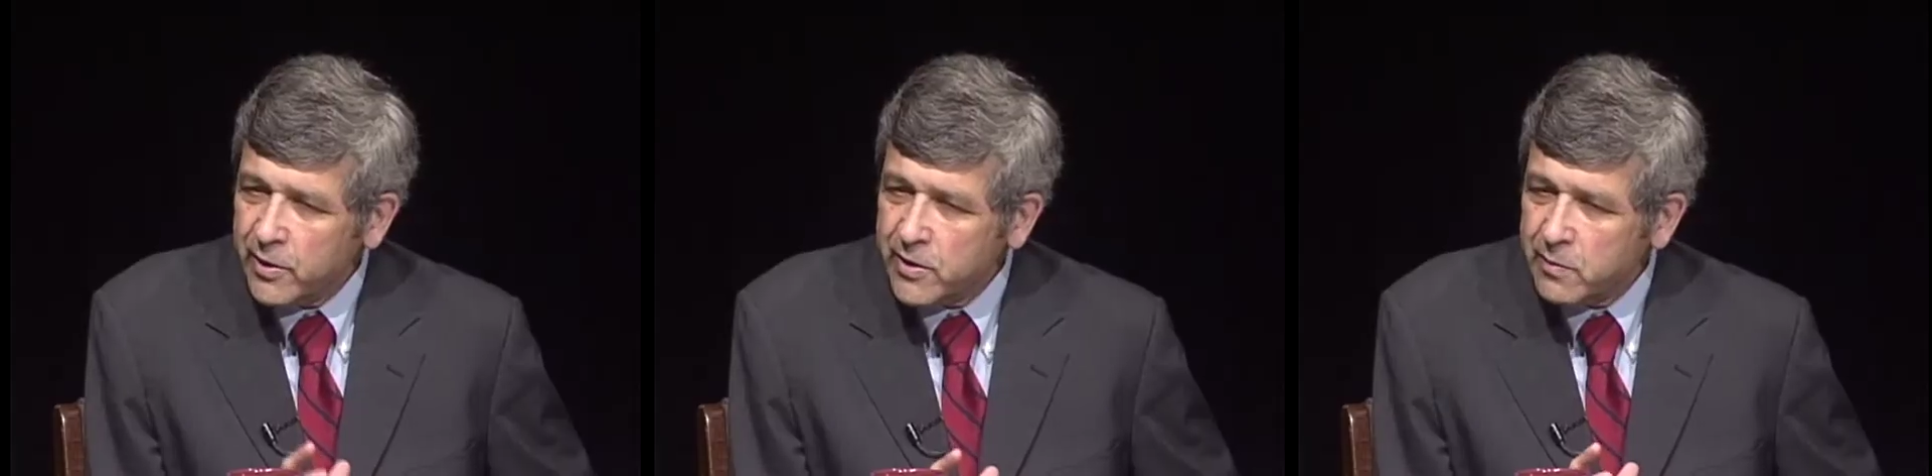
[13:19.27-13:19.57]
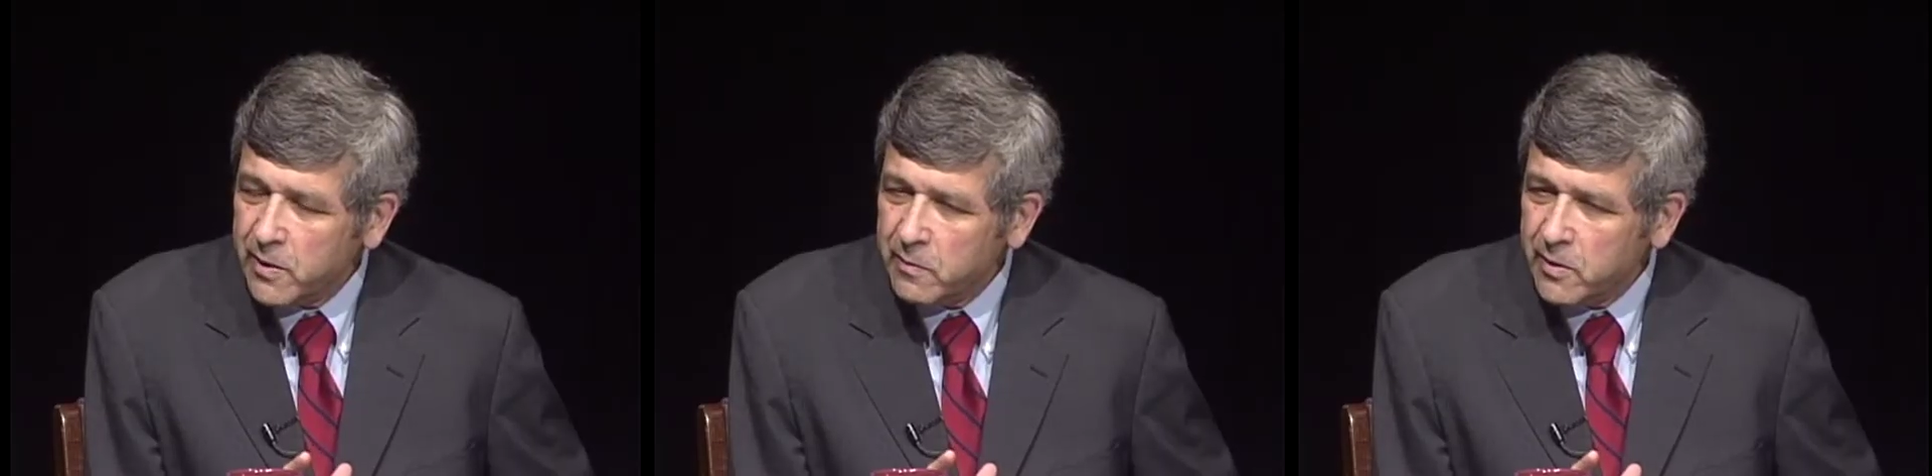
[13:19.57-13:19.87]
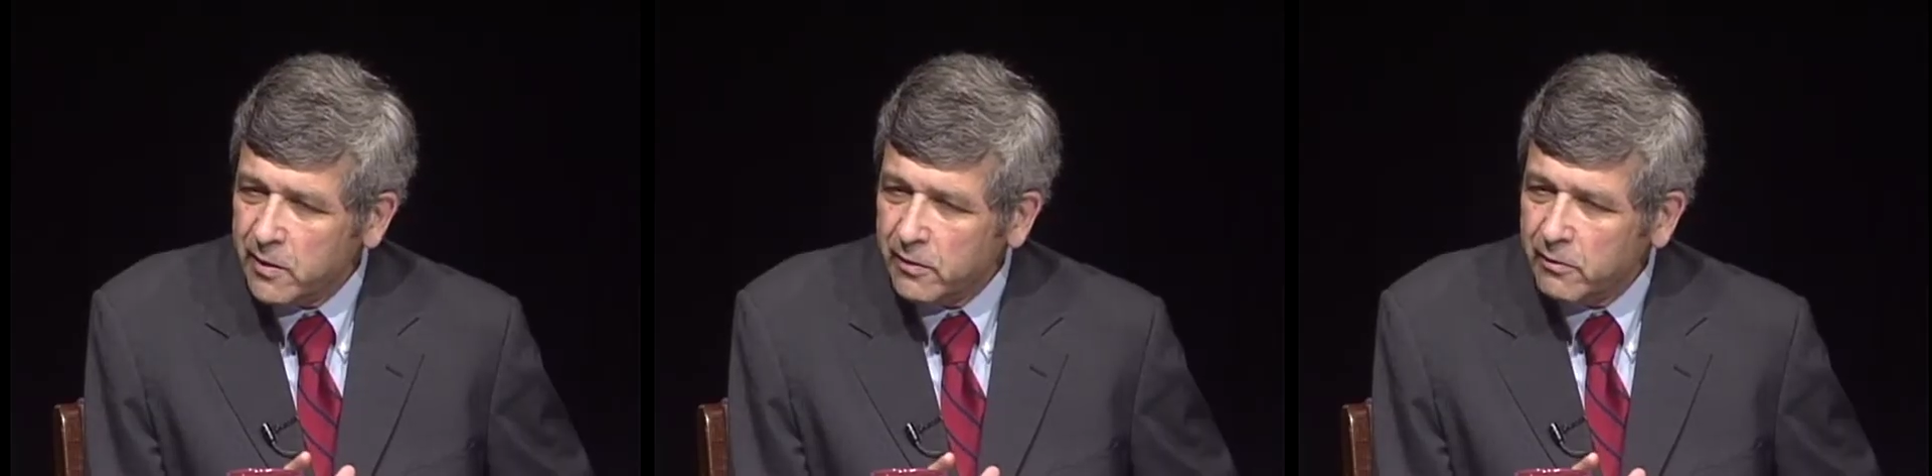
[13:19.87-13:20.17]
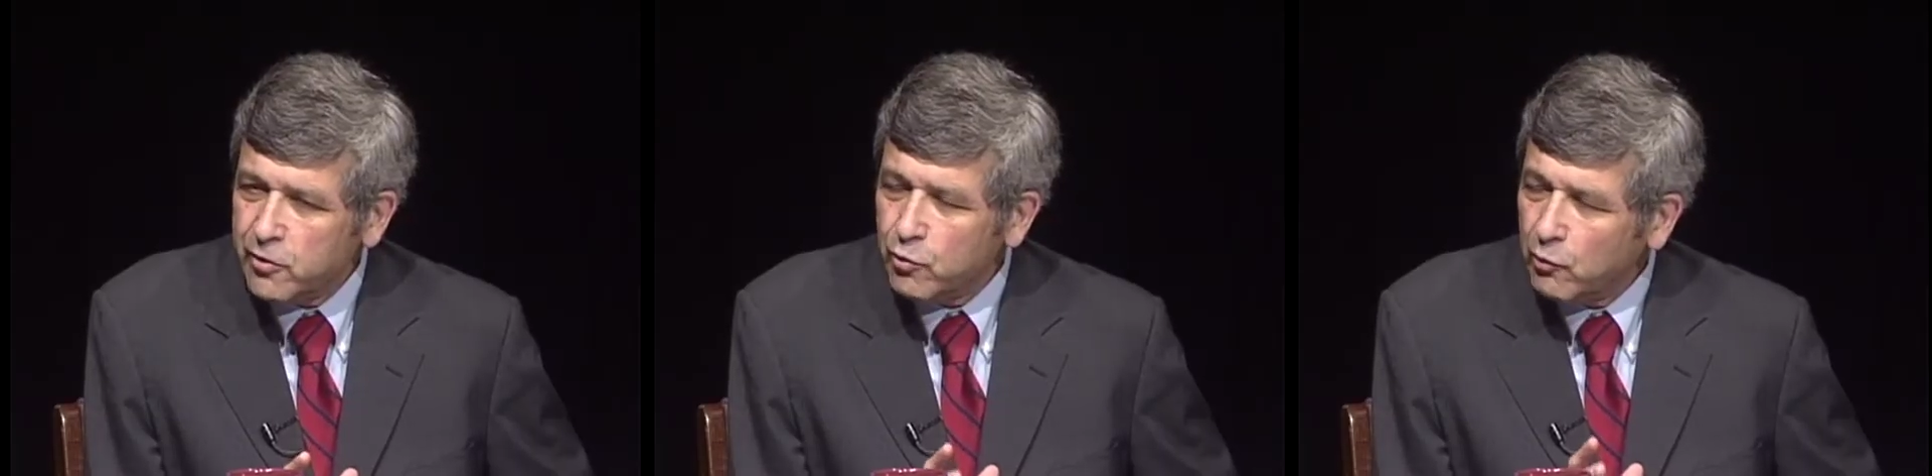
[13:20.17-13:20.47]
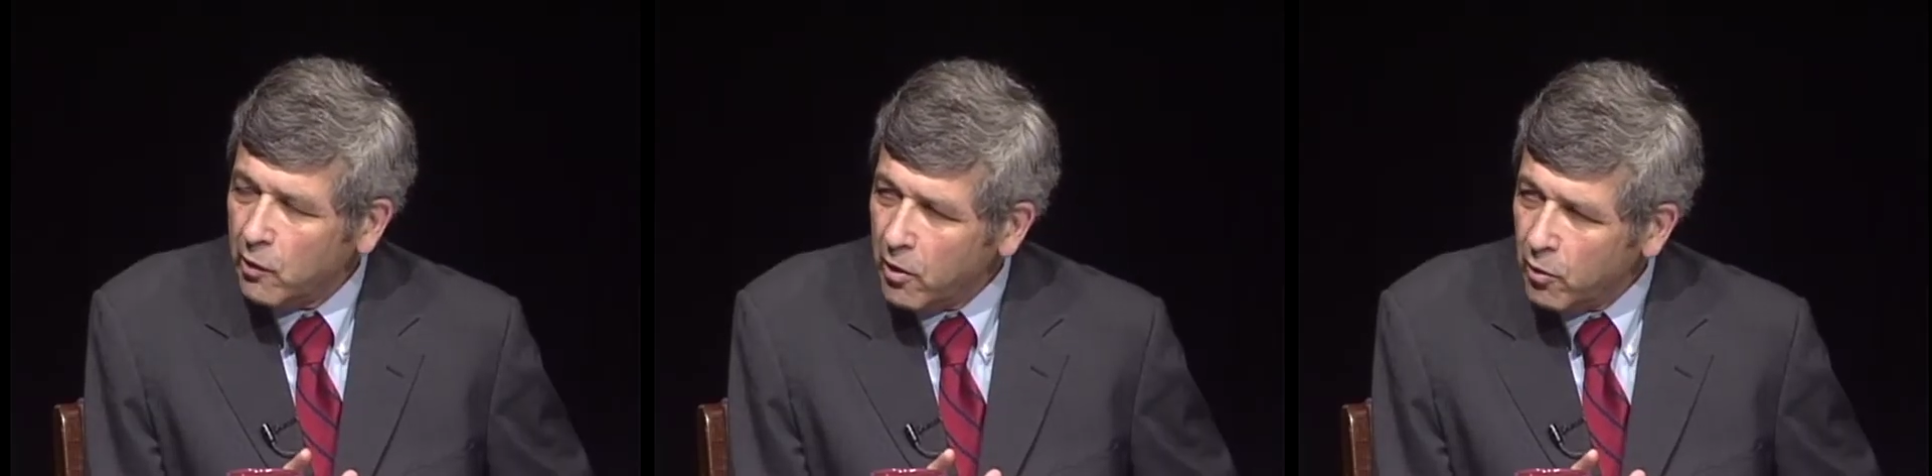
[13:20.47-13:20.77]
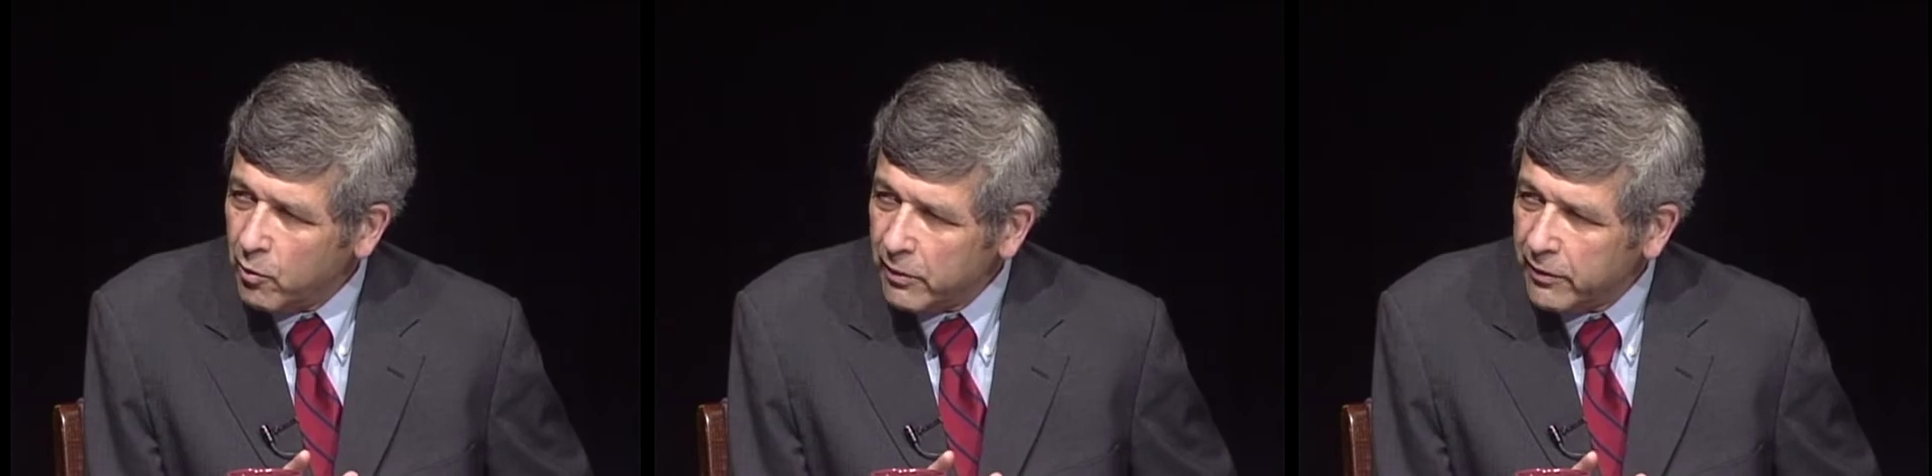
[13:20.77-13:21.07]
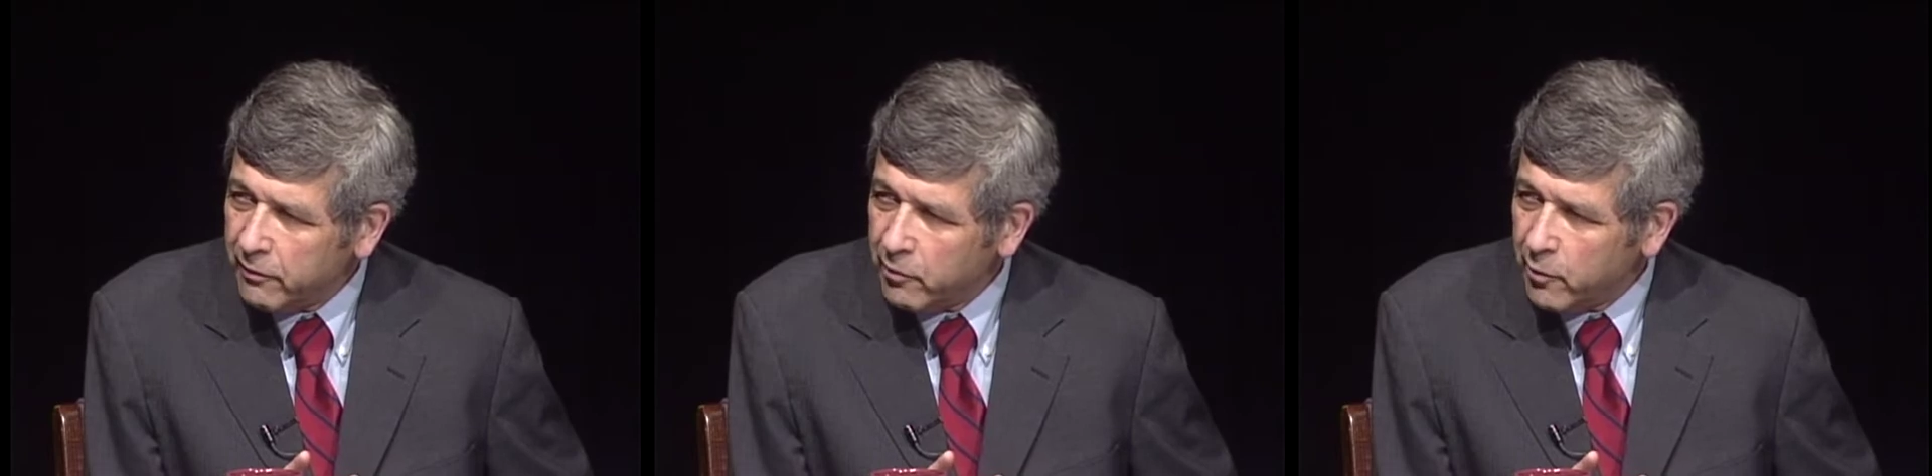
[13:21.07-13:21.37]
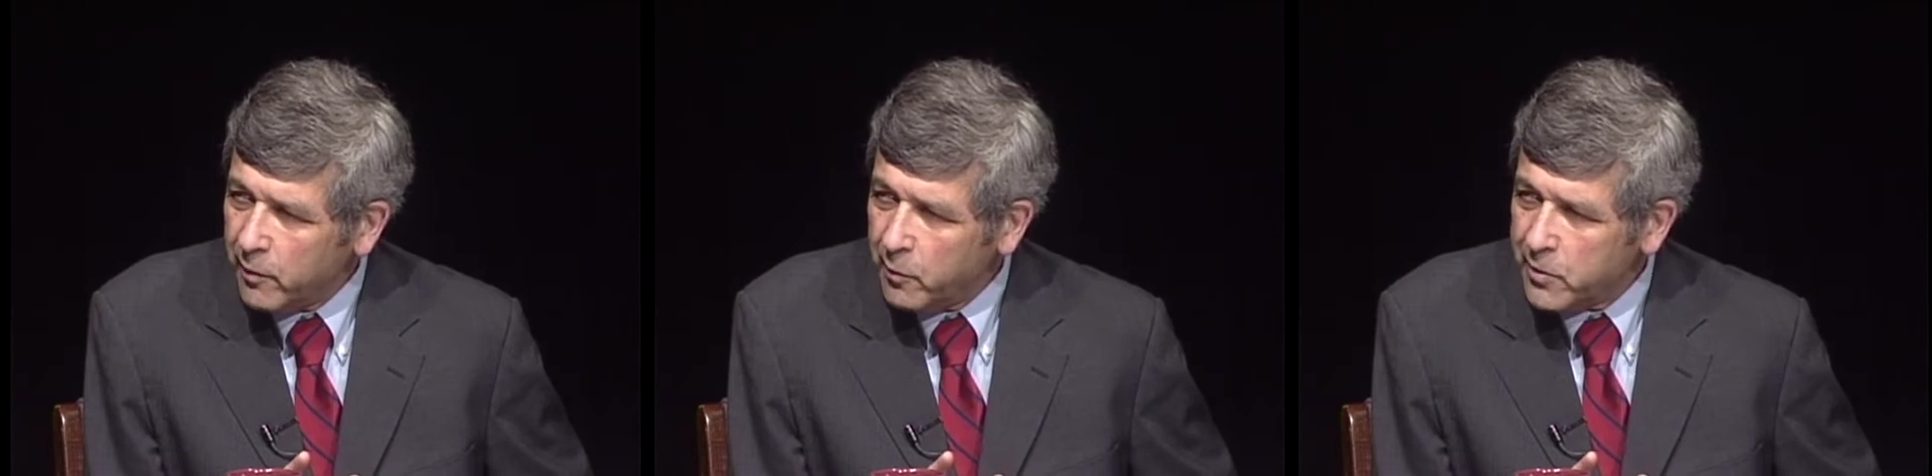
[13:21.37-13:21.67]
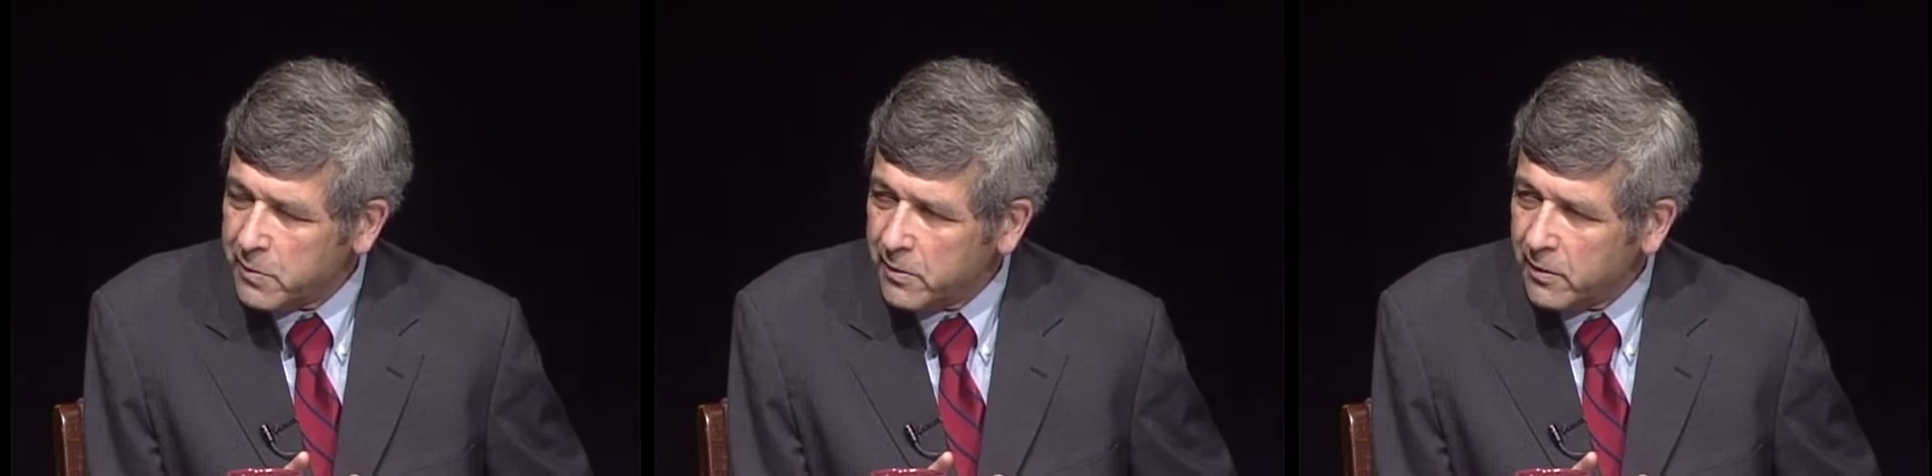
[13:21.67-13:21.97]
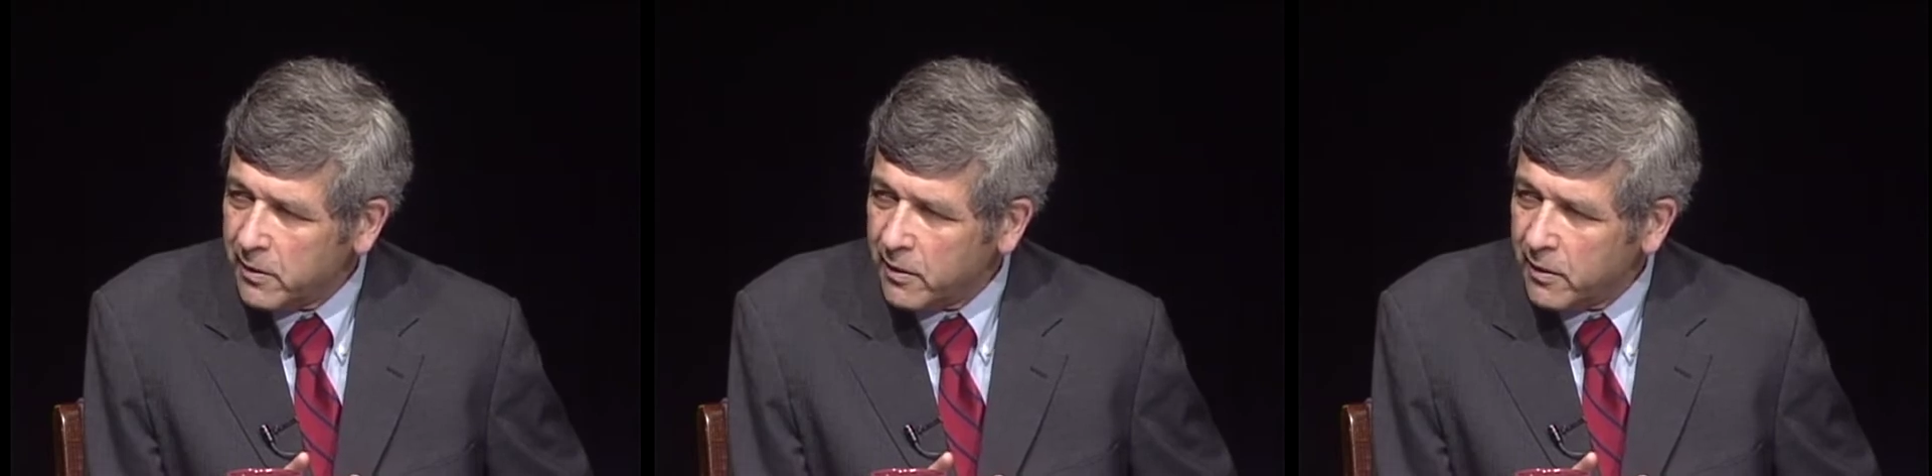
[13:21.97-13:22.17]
rates may be too low for reimbursement,